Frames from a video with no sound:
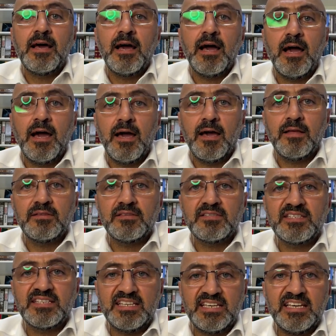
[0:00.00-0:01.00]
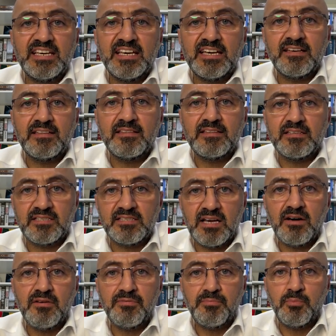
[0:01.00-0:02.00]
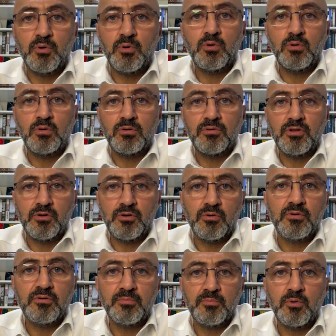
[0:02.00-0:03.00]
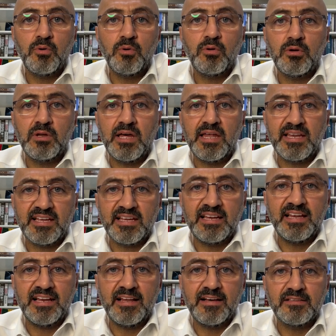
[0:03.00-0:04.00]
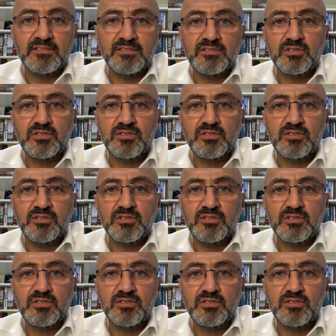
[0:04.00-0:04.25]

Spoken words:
and skiing the South Pole, the North Pole, and Greenland.